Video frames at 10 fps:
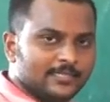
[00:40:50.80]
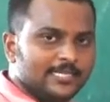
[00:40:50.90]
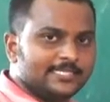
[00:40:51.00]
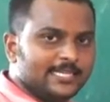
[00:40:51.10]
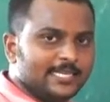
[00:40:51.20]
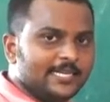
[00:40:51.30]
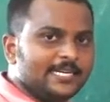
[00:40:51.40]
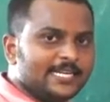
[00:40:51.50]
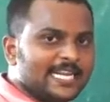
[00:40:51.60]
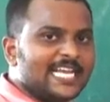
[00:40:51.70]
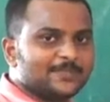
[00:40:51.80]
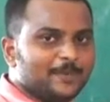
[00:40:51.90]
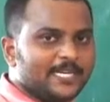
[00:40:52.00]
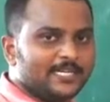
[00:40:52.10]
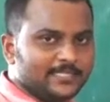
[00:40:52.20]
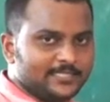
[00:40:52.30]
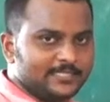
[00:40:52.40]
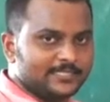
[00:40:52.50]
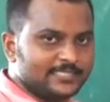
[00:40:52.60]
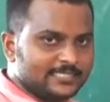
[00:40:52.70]
is a transparent
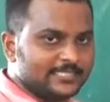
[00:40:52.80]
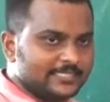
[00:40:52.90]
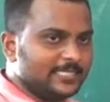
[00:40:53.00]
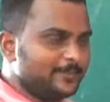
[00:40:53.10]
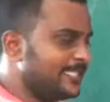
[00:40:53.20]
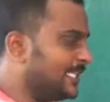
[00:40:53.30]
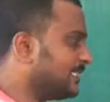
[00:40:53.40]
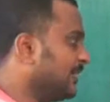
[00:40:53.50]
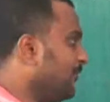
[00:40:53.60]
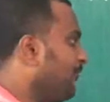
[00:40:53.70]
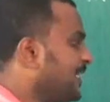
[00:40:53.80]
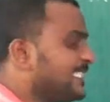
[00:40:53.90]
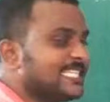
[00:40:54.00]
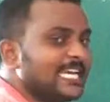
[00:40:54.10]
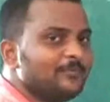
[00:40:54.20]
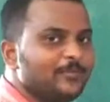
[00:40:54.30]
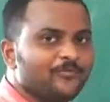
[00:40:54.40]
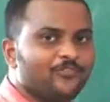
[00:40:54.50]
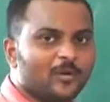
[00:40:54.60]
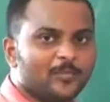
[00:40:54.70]
substance which can
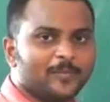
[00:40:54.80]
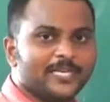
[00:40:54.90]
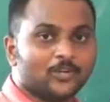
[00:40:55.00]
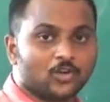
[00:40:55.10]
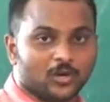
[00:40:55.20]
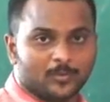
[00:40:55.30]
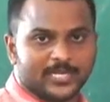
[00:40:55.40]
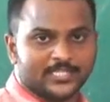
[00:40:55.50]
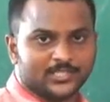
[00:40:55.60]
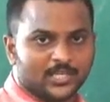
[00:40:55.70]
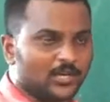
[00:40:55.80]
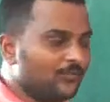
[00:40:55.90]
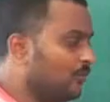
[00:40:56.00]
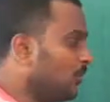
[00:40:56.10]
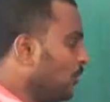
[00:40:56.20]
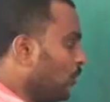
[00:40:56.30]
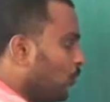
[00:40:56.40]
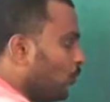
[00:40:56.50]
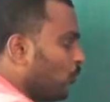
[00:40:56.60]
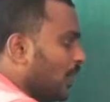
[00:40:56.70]
be formed by the combination of
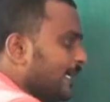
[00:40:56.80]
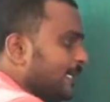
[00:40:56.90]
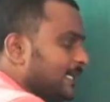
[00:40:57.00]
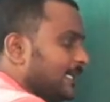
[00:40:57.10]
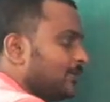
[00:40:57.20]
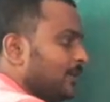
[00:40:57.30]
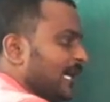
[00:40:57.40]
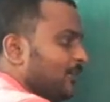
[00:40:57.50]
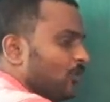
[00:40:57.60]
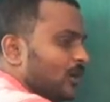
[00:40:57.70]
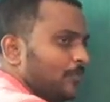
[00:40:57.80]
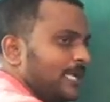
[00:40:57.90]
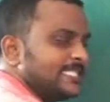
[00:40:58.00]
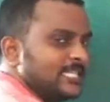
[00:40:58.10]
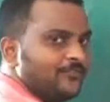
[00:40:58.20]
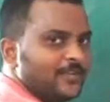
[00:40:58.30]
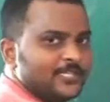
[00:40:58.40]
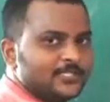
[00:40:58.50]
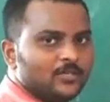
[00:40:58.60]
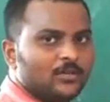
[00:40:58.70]
one curve and one plane
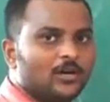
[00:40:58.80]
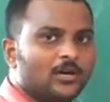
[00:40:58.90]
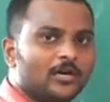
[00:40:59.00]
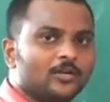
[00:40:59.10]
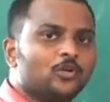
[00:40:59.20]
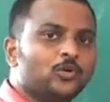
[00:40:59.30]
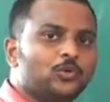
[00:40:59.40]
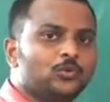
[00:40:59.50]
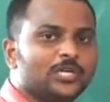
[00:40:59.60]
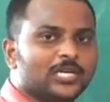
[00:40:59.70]
surface or two